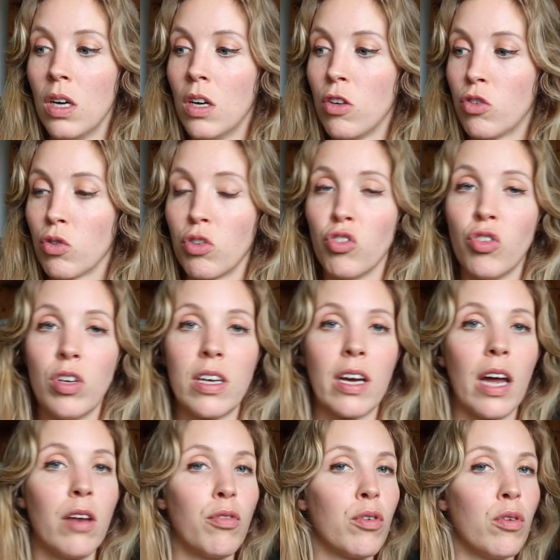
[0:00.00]
students are
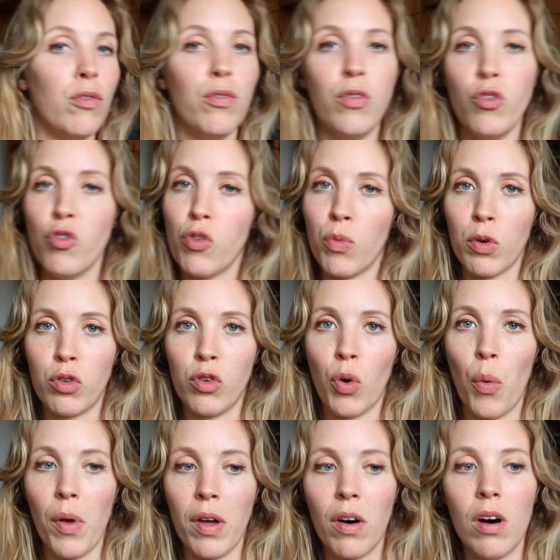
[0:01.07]
kind of confused of what's
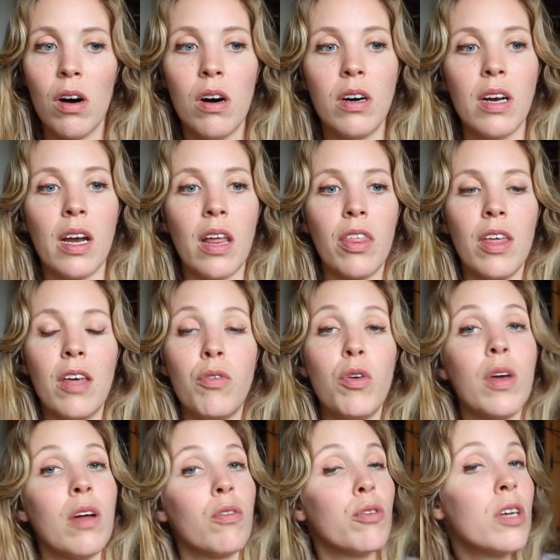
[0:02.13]
going on, and I think if you
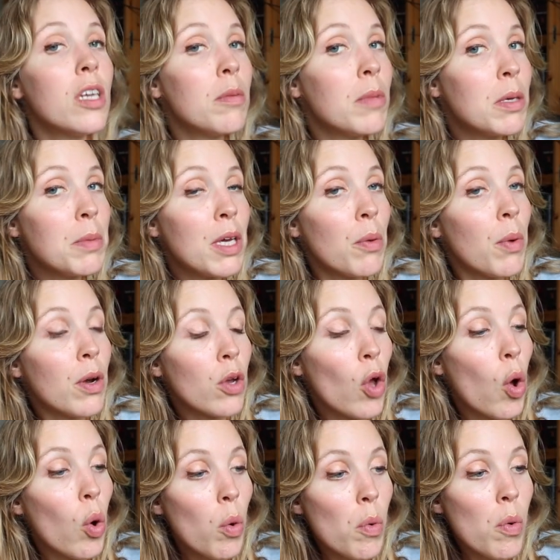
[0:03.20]
can read it maybe in one
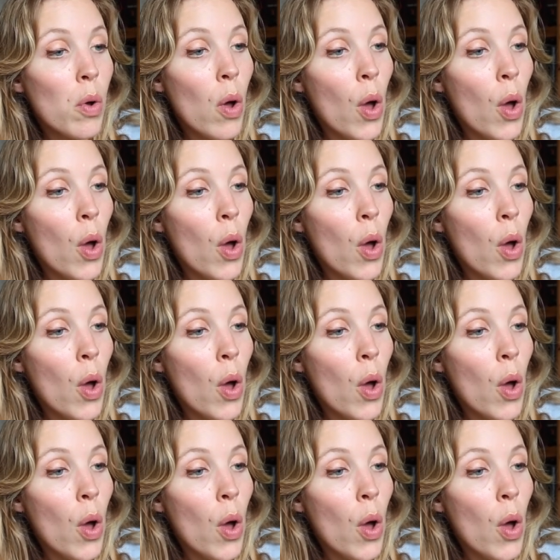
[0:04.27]
go,